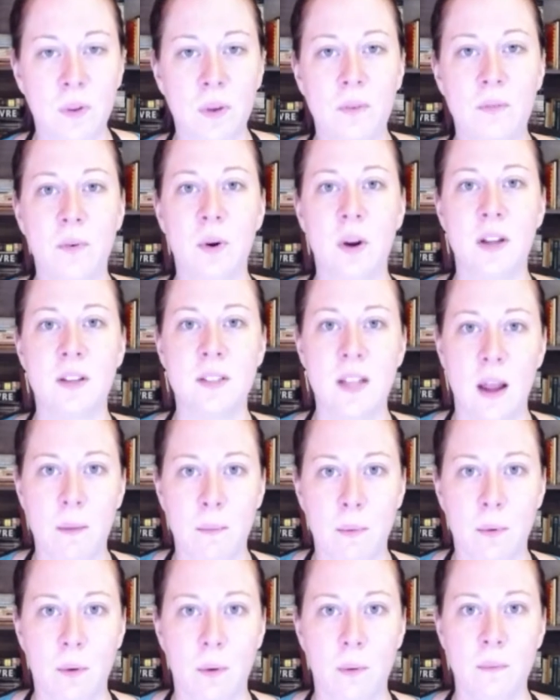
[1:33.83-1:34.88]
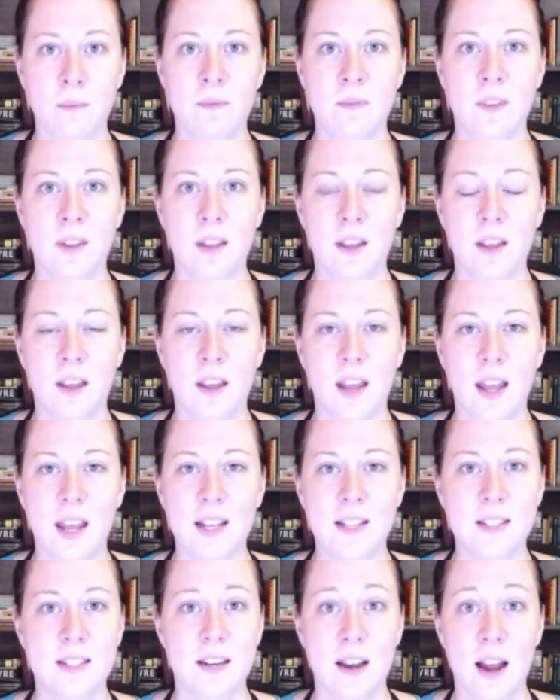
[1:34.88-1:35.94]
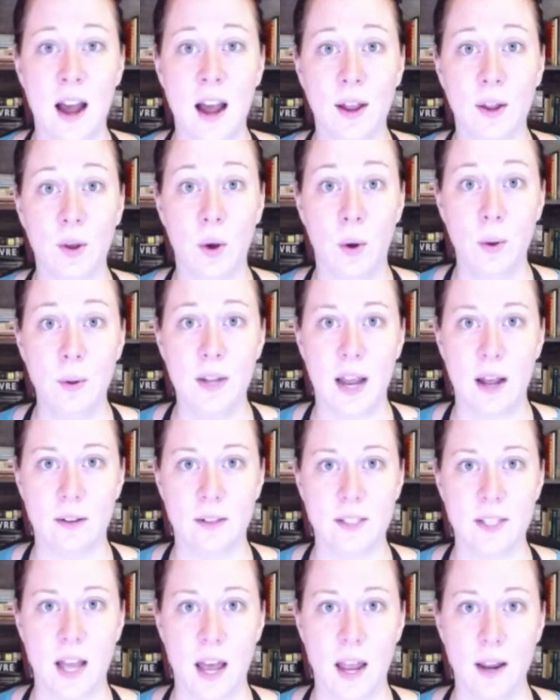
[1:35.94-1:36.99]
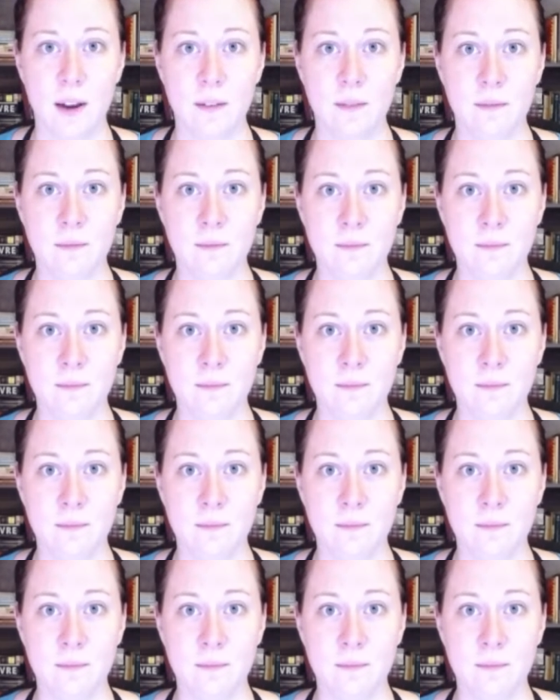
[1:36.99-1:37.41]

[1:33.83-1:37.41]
For example, it's not cold outside.